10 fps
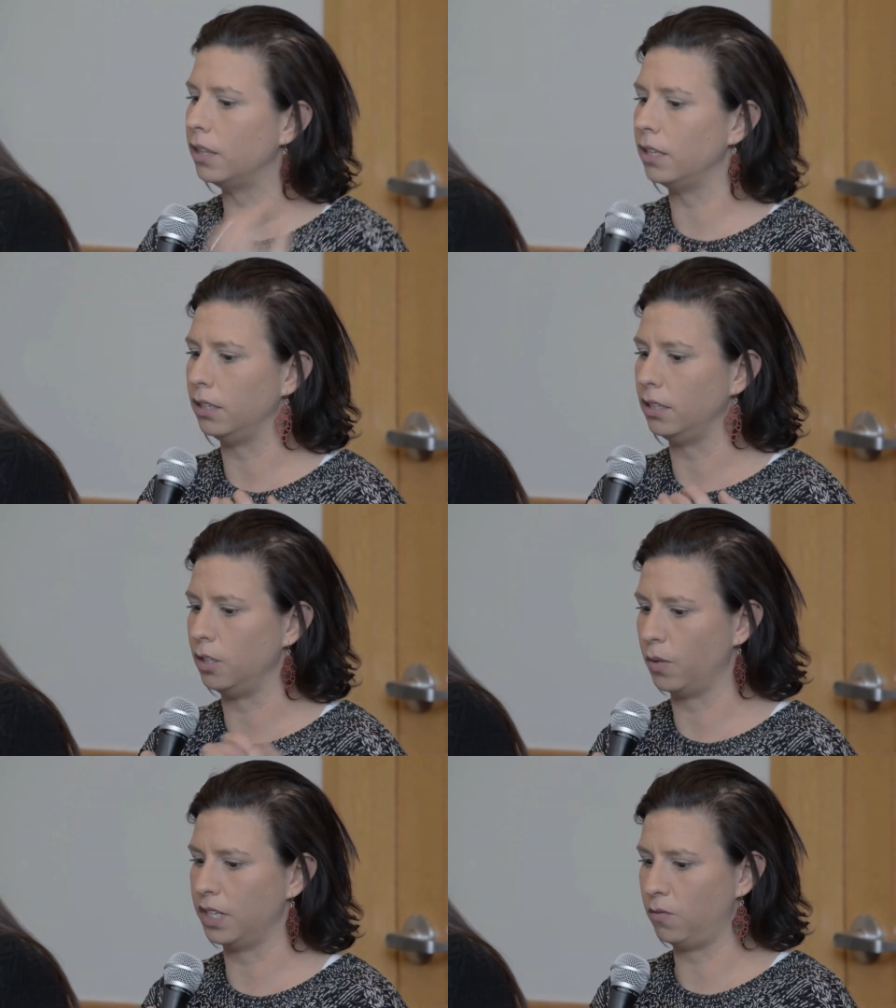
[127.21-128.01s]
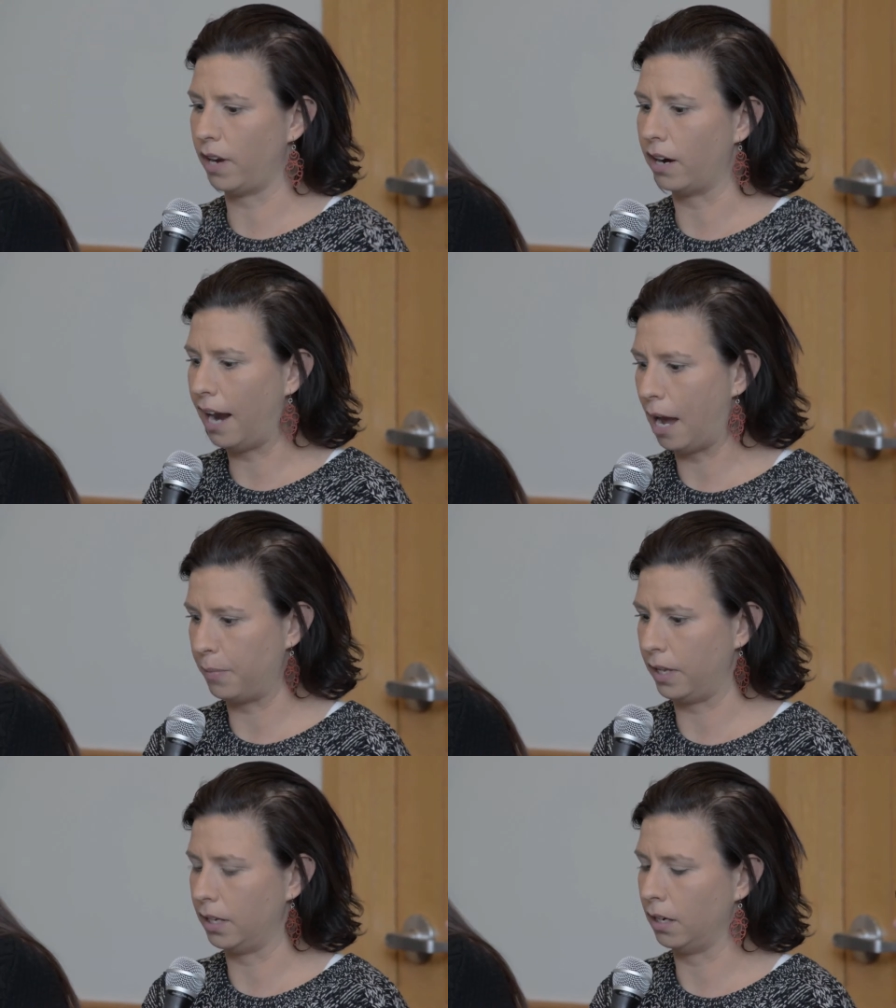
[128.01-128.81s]
the e-waste fire
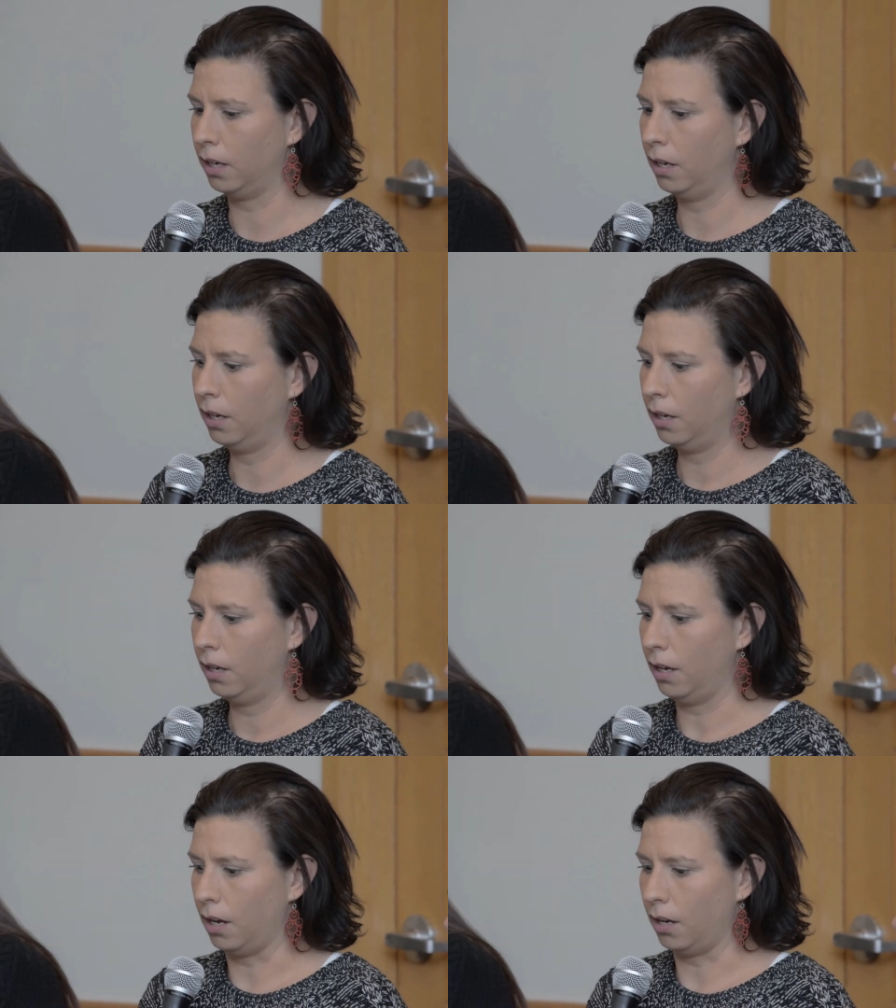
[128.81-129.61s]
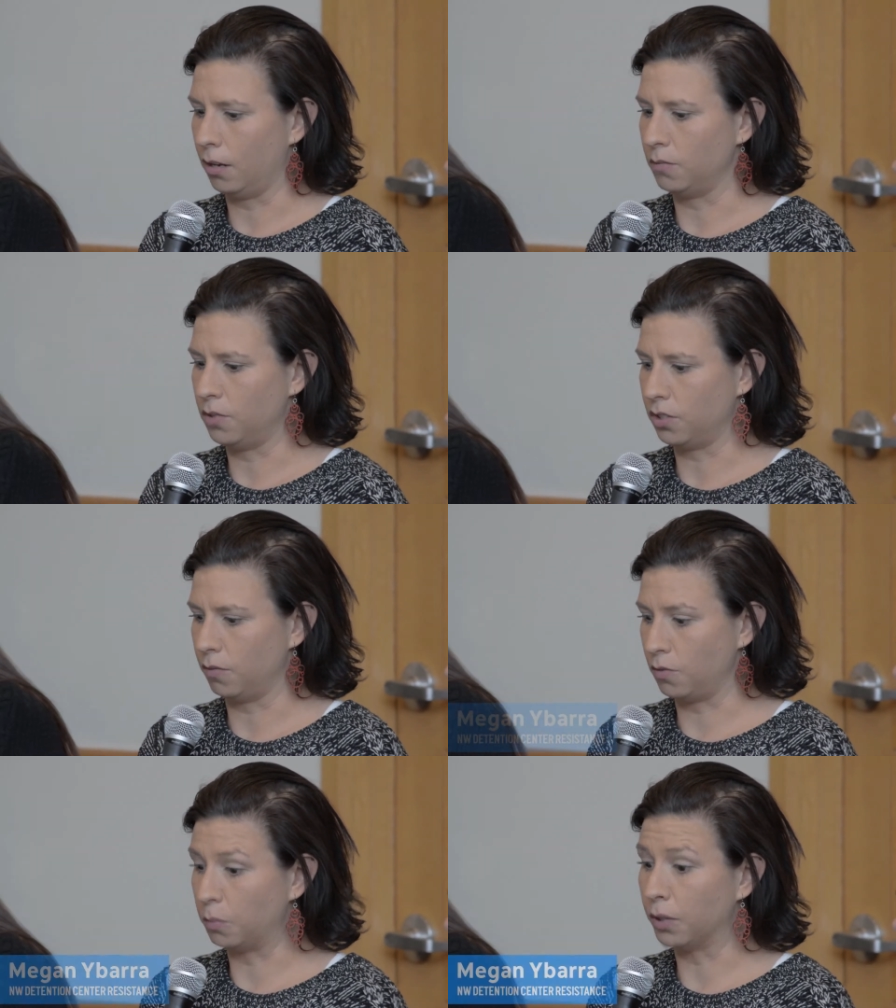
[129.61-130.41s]
happened, just
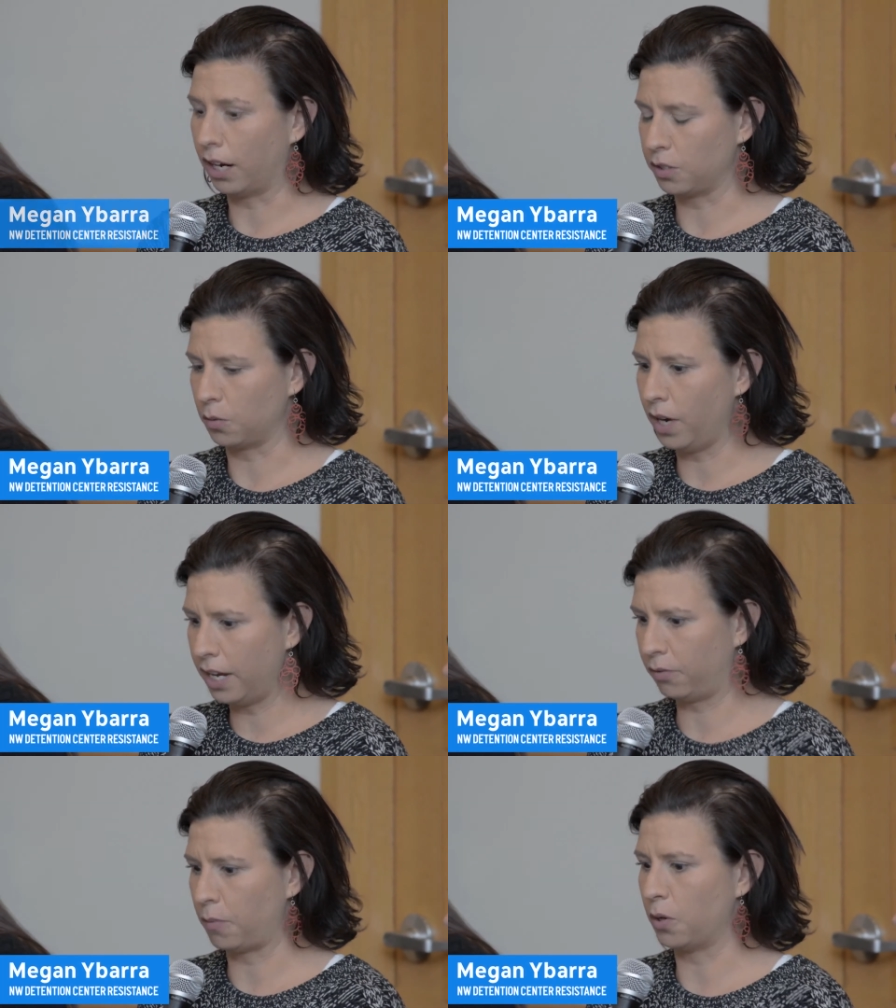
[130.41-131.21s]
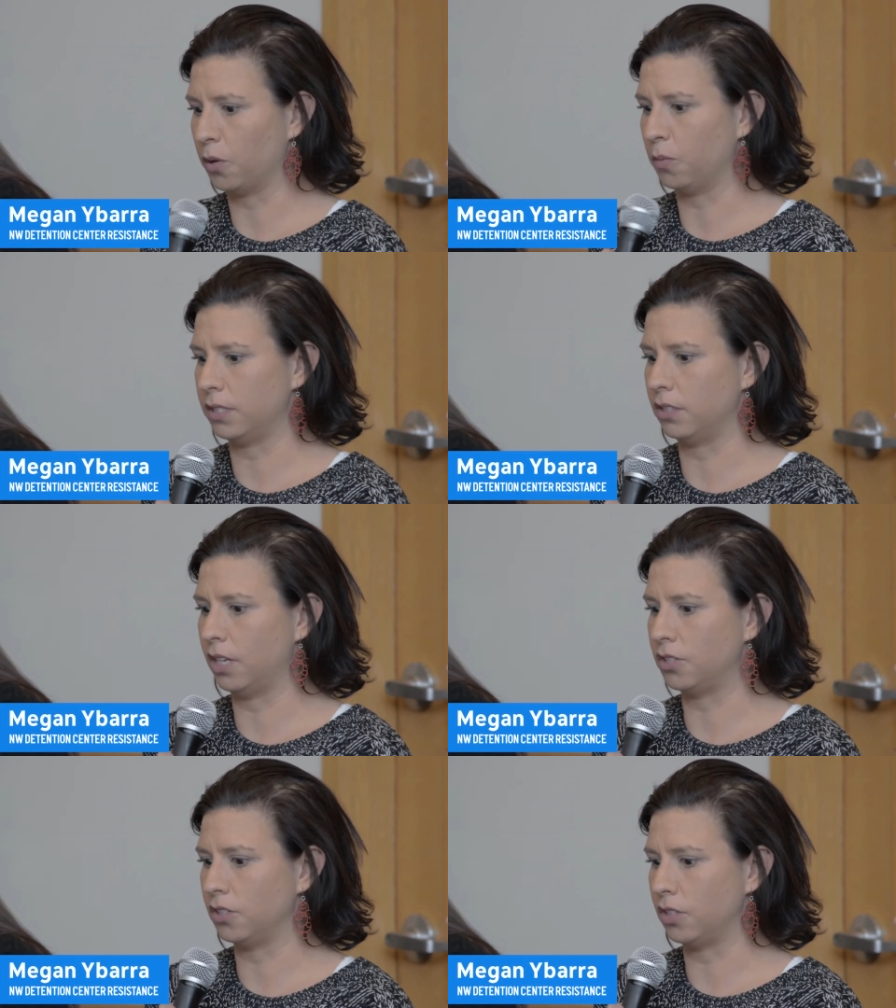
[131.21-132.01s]
a few blocks away from the Northwest
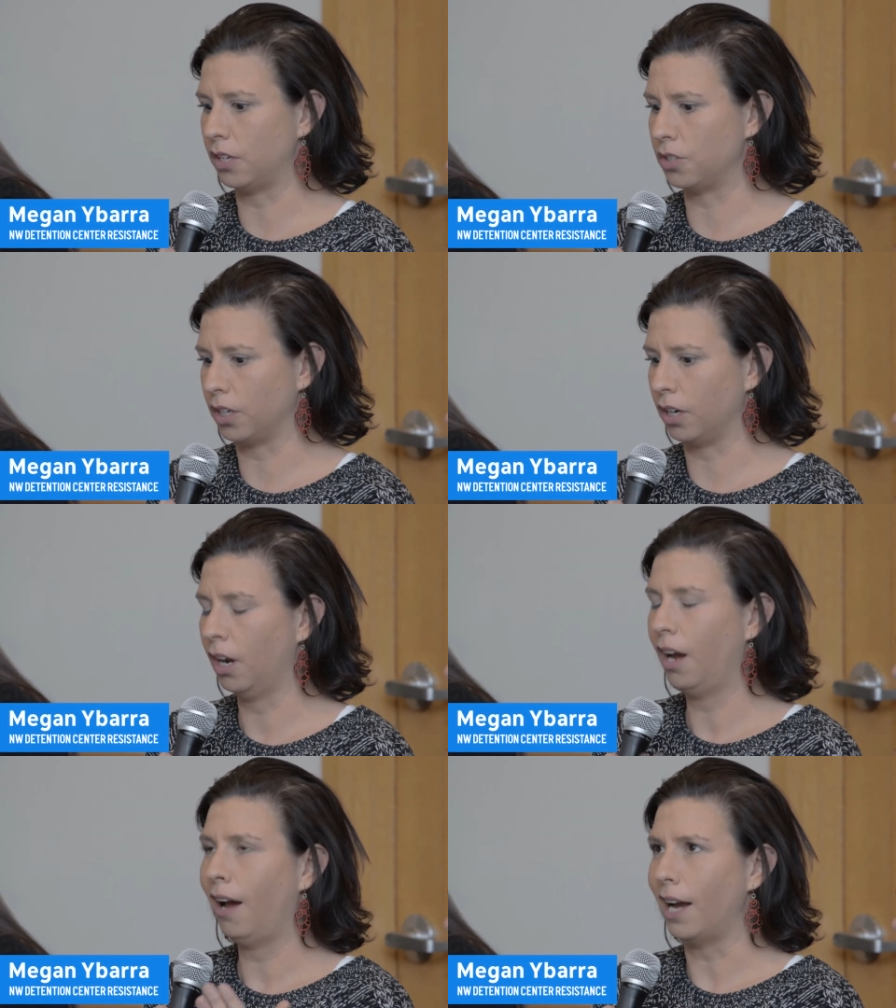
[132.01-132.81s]
Detention Center,